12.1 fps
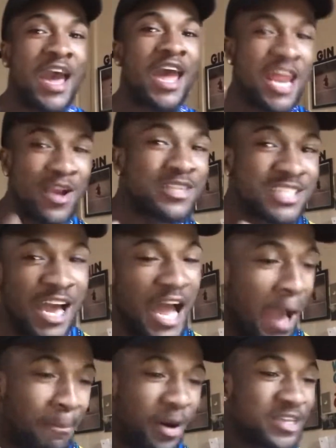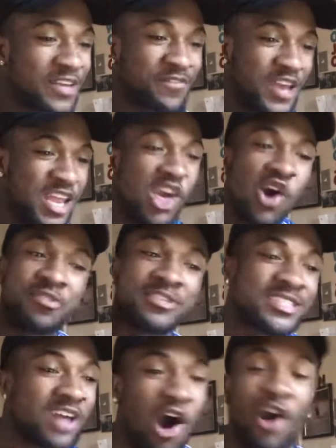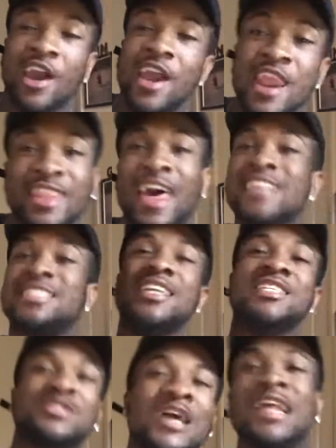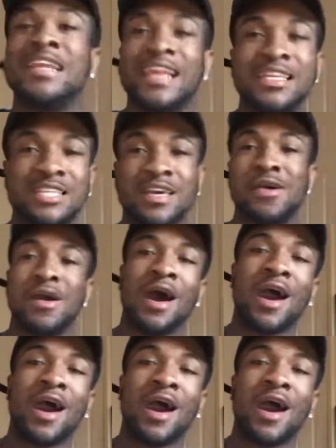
Every time I post a video, song, or anything, I send it straight to DG.